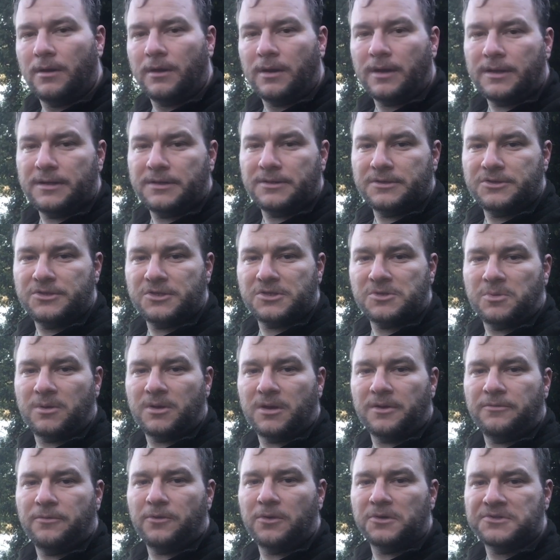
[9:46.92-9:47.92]
And just
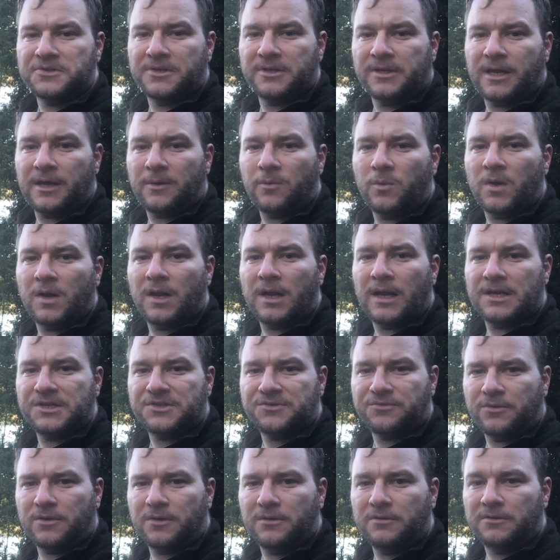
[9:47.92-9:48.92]
when I thought I was going to get one
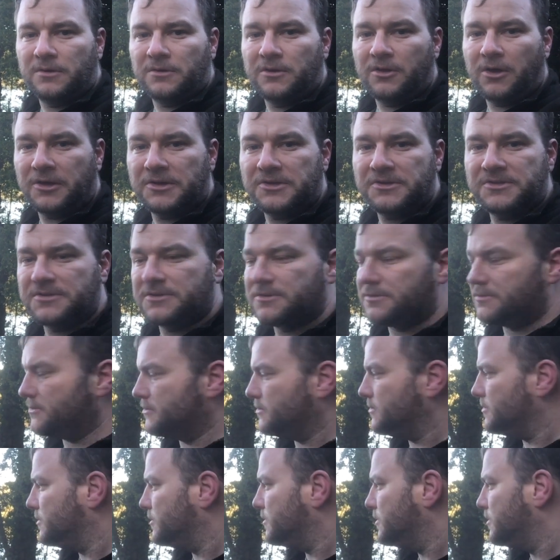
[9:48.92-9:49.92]
last throw of the dice,
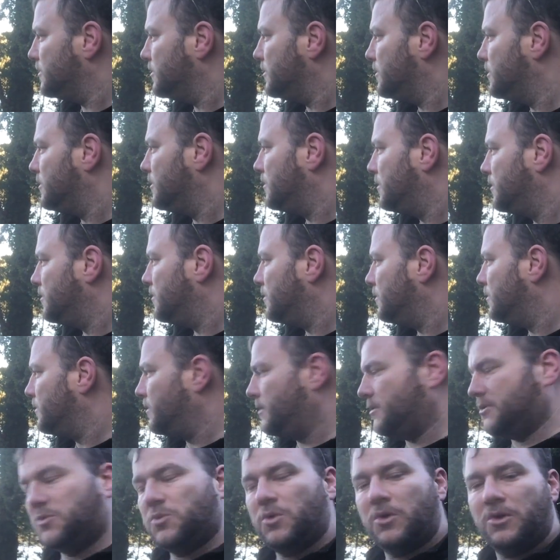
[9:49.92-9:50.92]

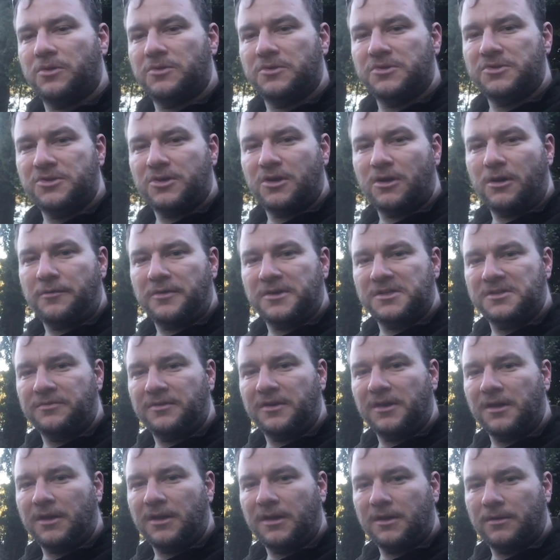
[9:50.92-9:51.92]
there was one on the surface
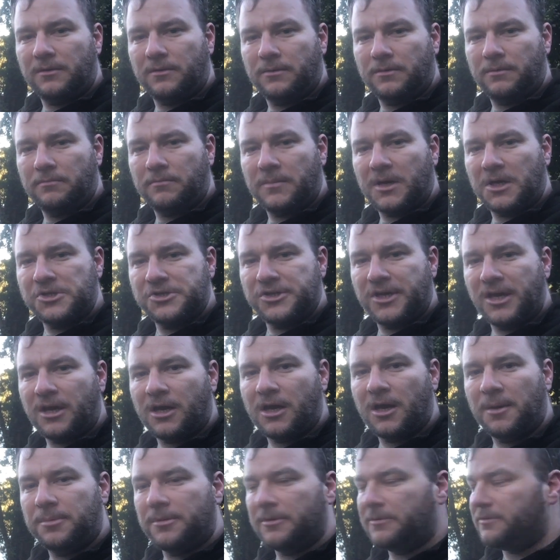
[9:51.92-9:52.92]
feeding. Managed to get a
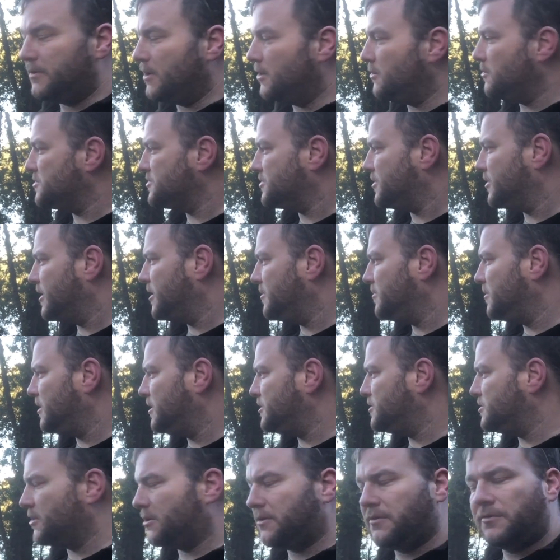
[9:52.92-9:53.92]
couple of floaters on him, and
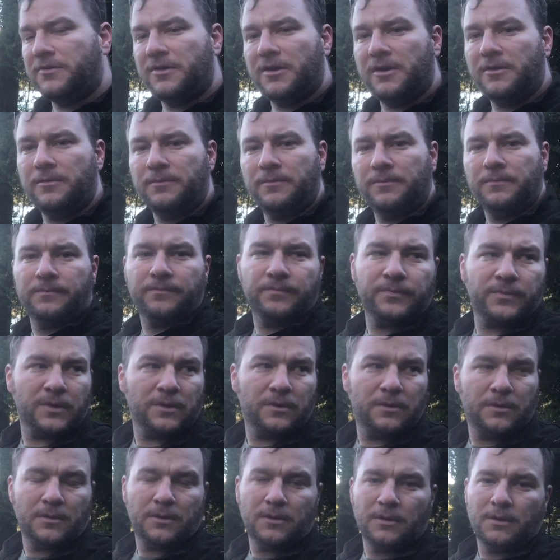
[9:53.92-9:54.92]
he took a few.
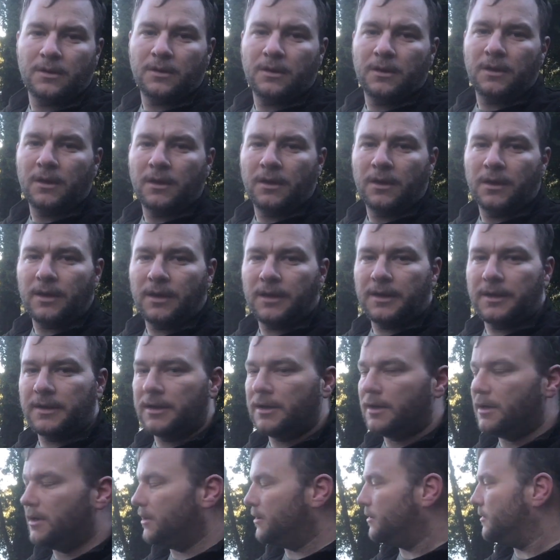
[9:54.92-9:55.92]
And
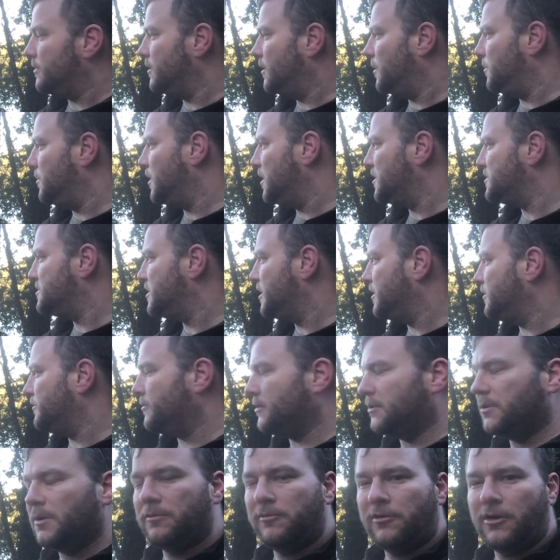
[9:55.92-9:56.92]
numbnuts here
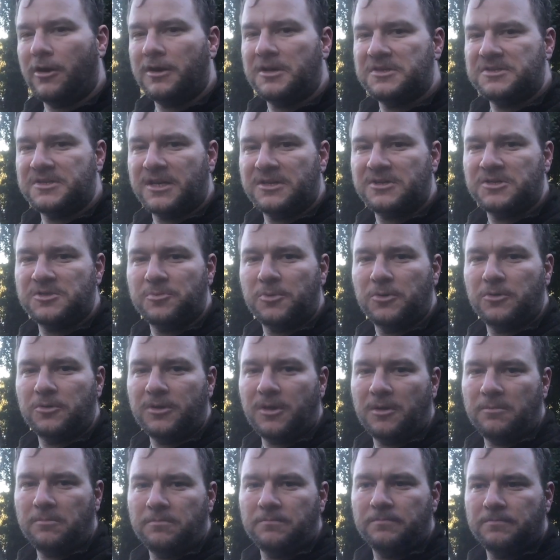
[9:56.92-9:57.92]
threw one right on his head and
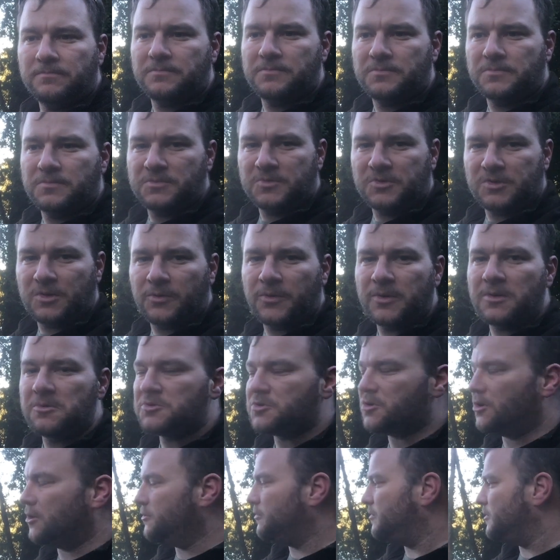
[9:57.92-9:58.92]
spooked him, so he
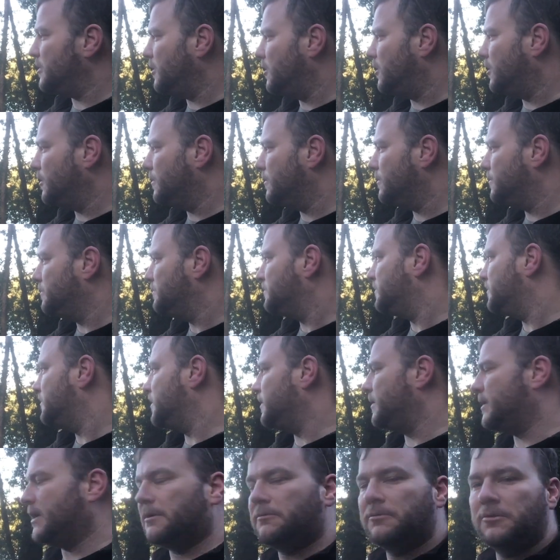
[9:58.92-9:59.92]
was off and gone,
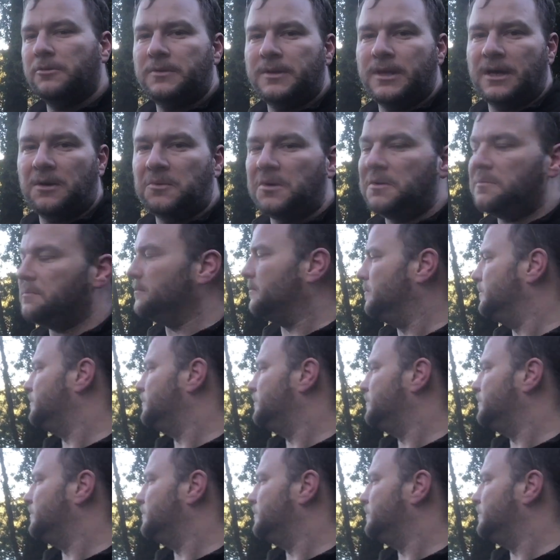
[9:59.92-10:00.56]
and that ruined that one.